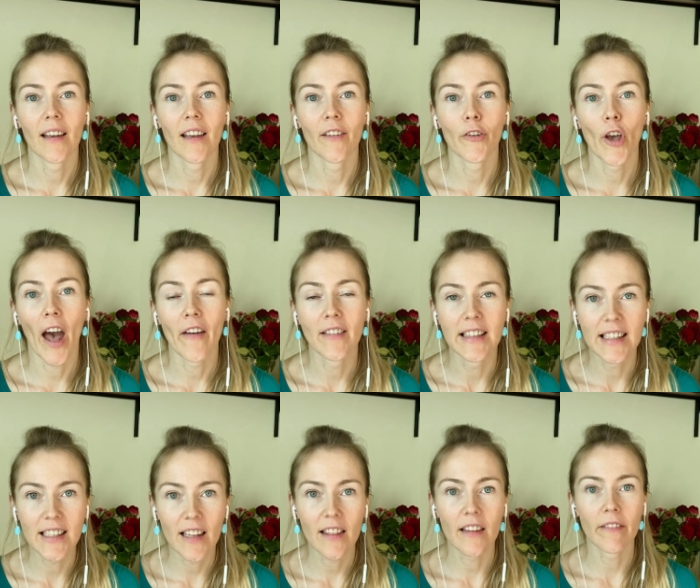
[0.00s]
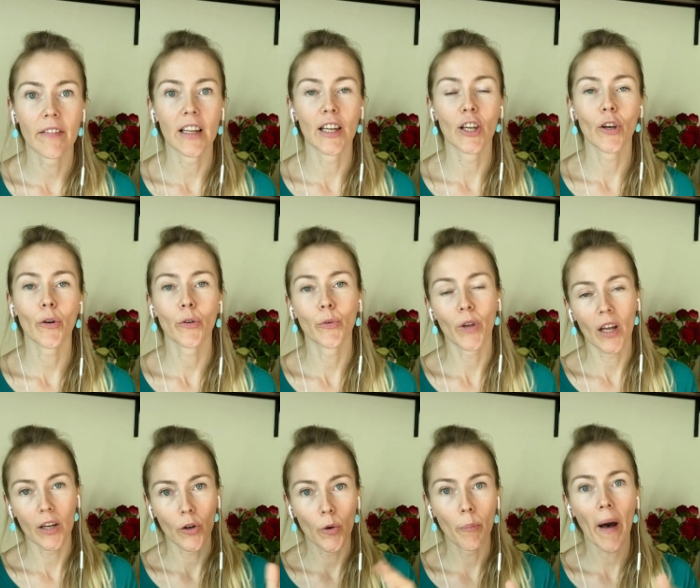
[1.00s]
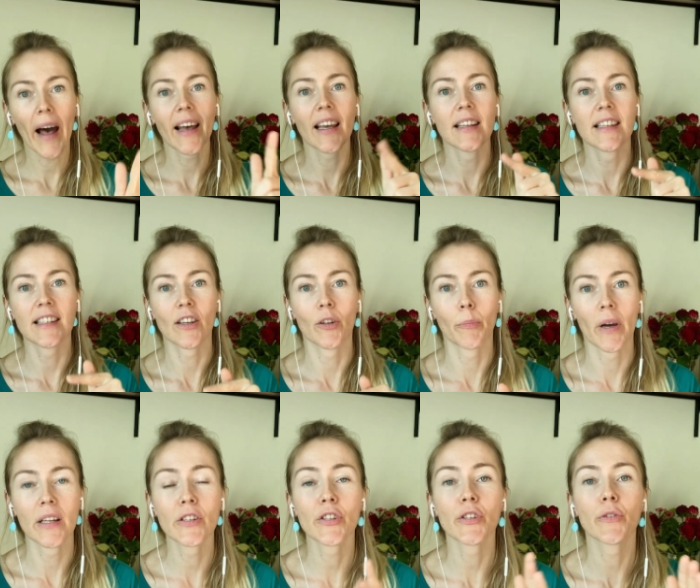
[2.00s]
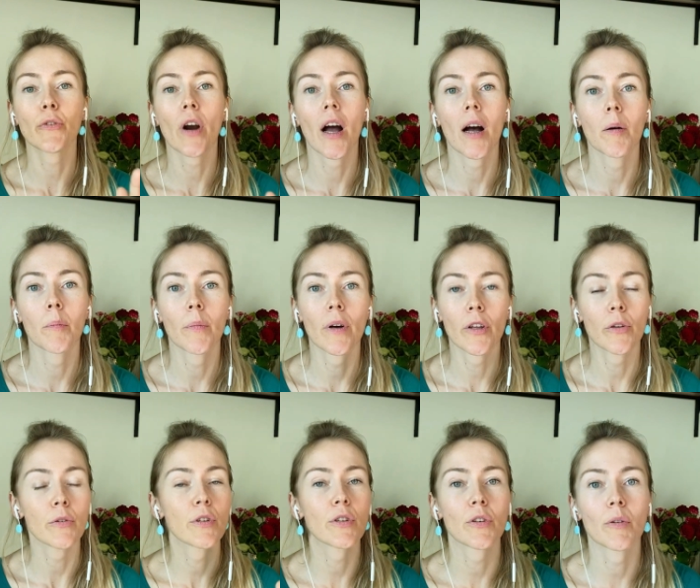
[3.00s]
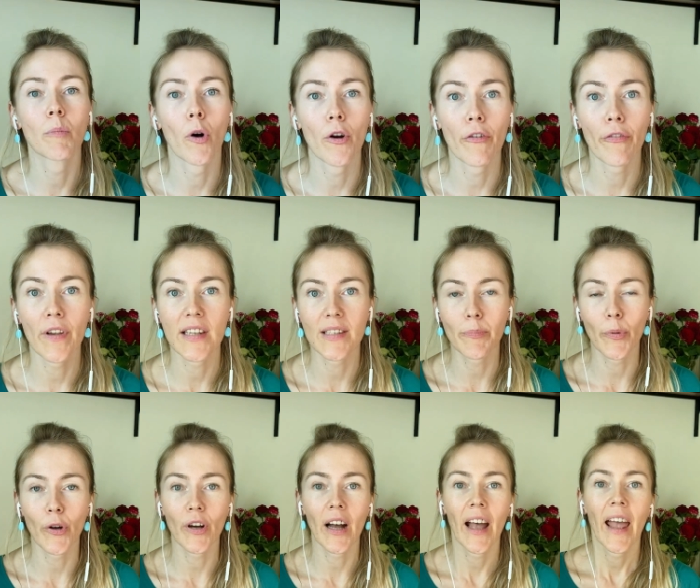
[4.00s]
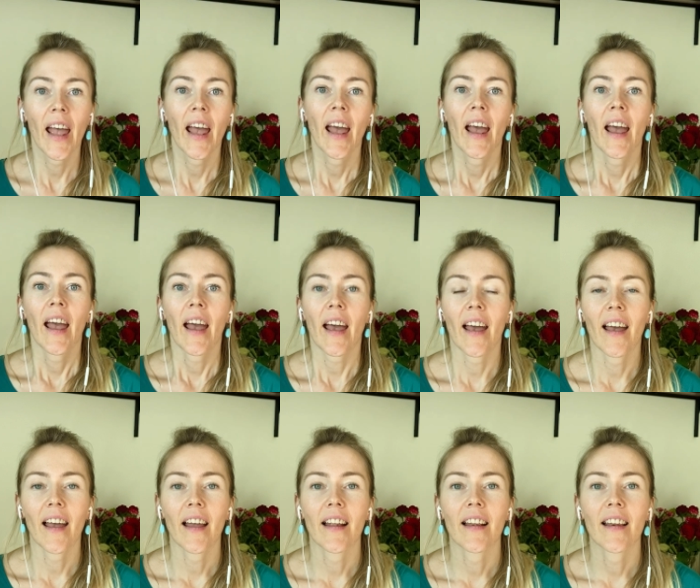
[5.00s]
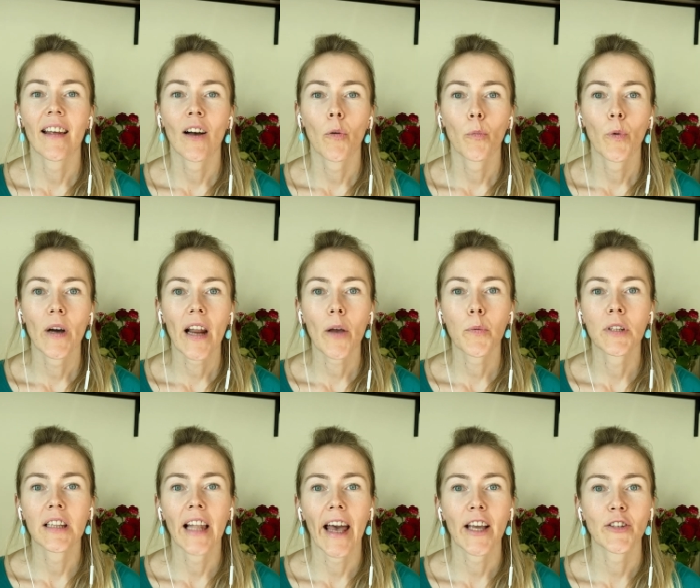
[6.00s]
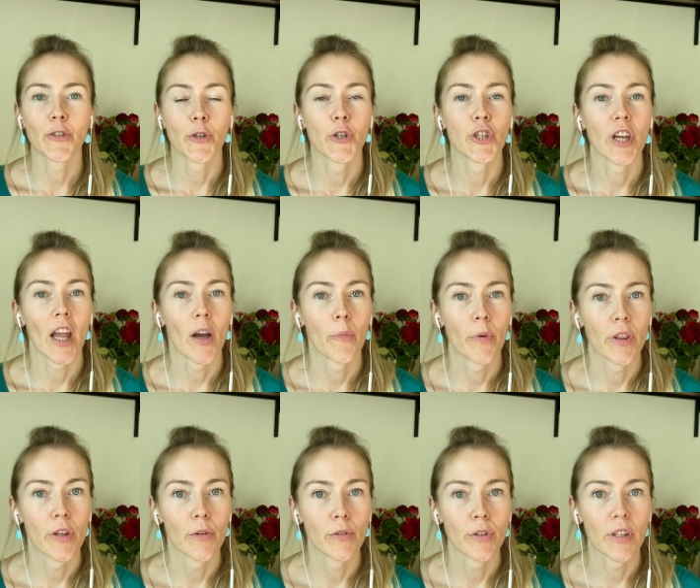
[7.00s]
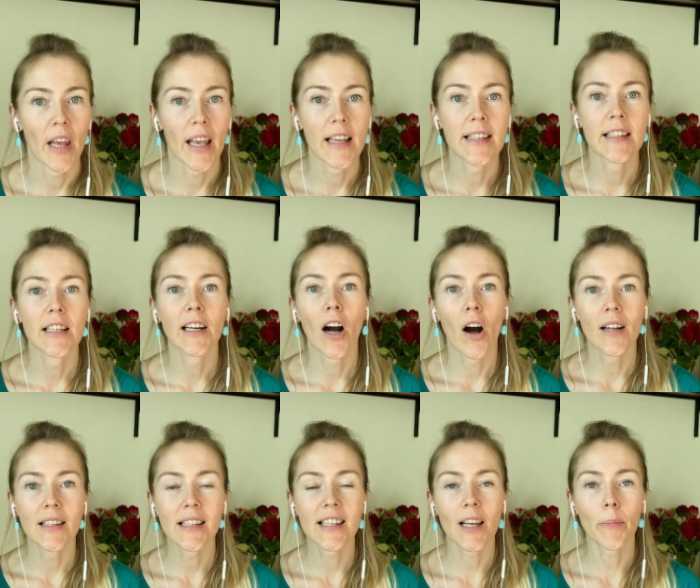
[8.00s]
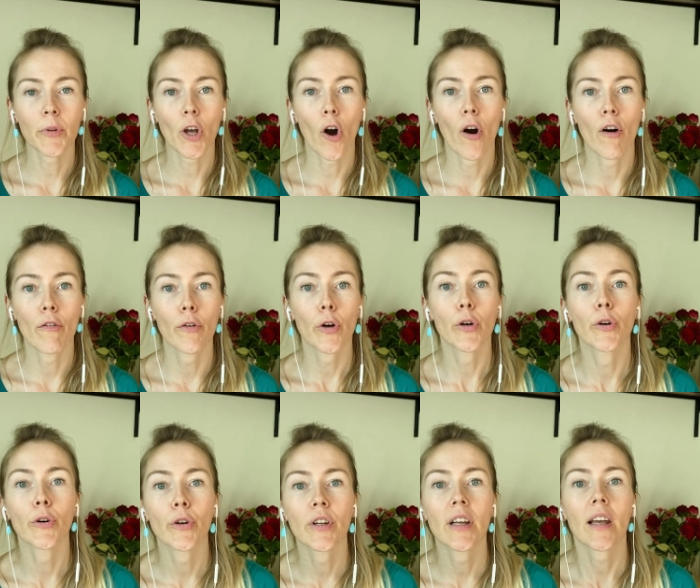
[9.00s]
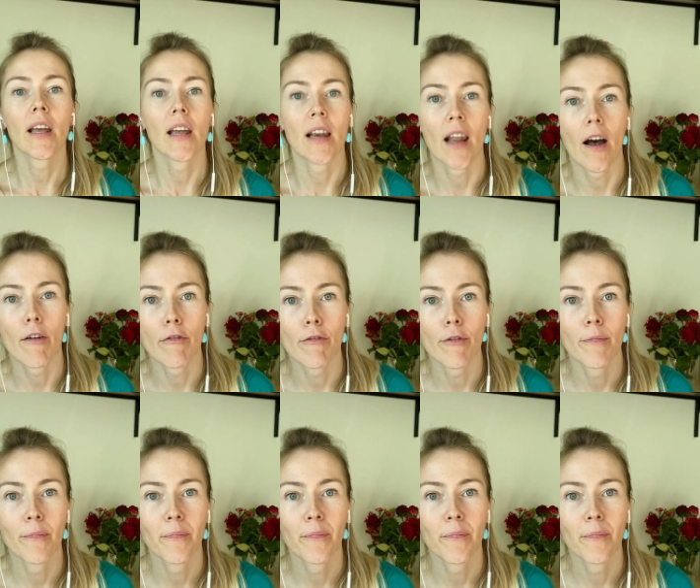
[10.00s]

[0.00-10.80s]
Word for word: If you haven't seen the video, you can go back and see on my Instagram, YouTube, or Facebook. And what I would like to share with you today is the concept of good enough.